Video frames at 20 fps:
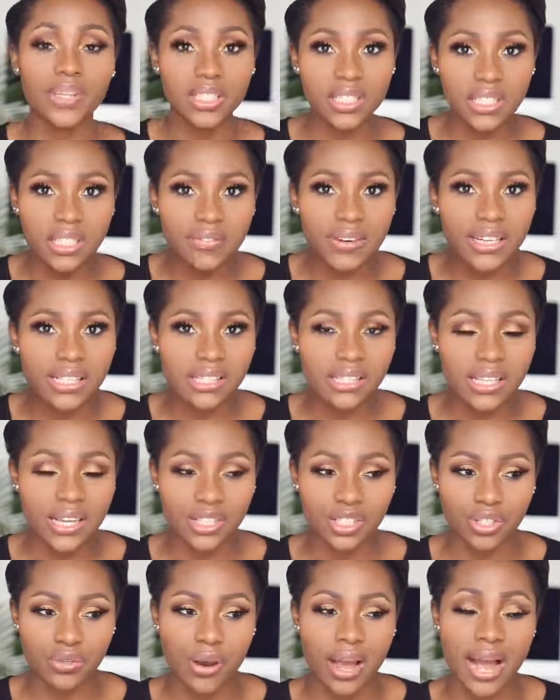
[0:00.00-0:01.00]
they deliver to
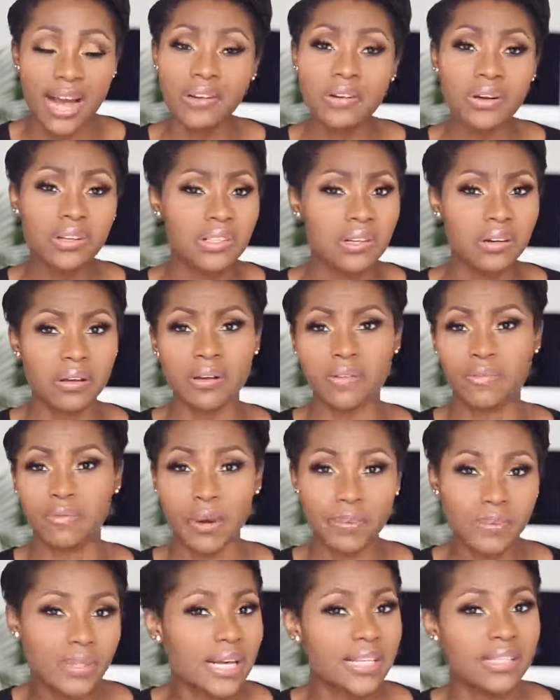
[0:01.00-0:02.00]
Nigeria and not a lot of
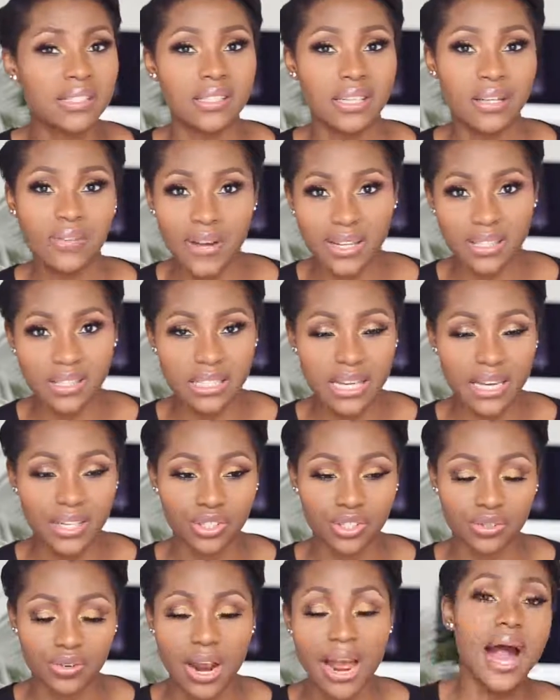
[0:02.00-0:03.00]
websites deliver to
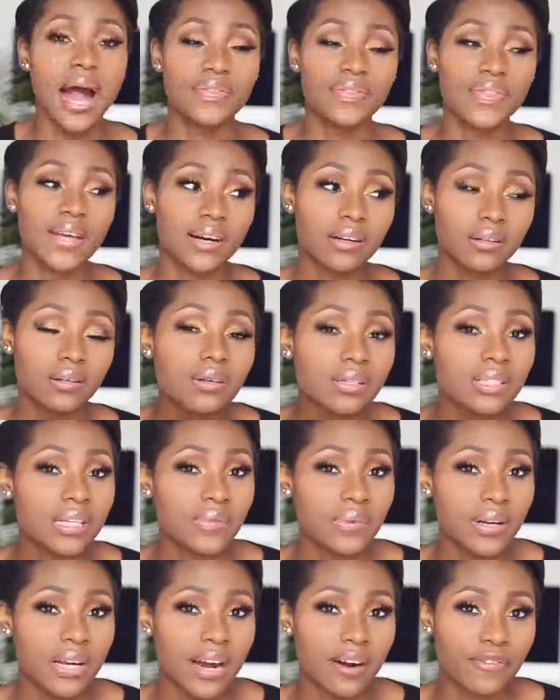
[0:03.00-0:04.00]
Nigeria and their clothes
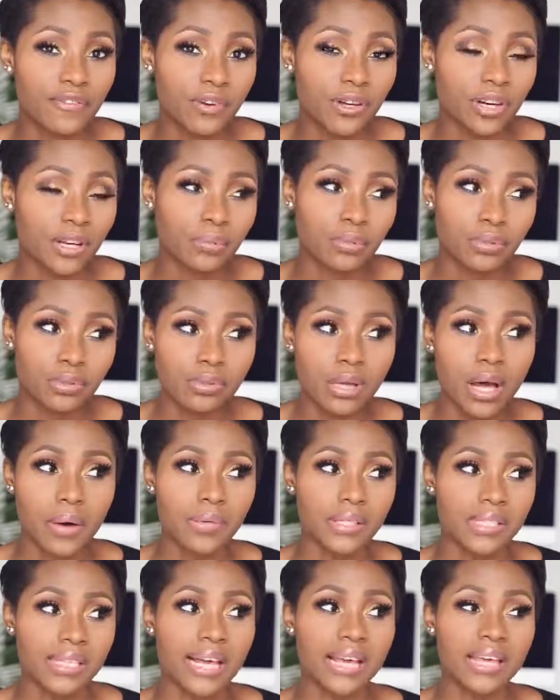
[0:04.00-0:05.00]
are really affordable. So
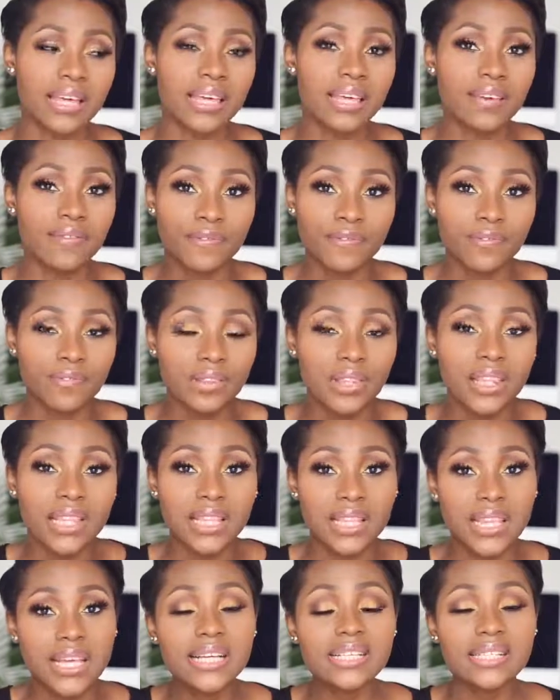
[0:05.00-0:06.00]
I was like, if
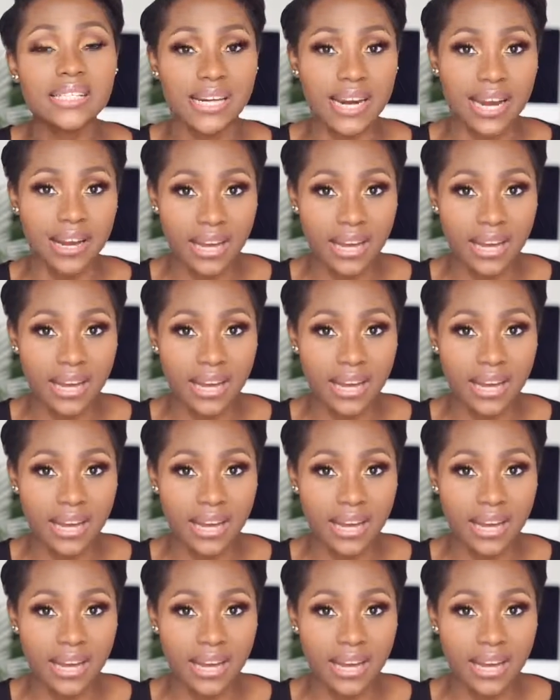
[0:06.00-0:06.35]
the things that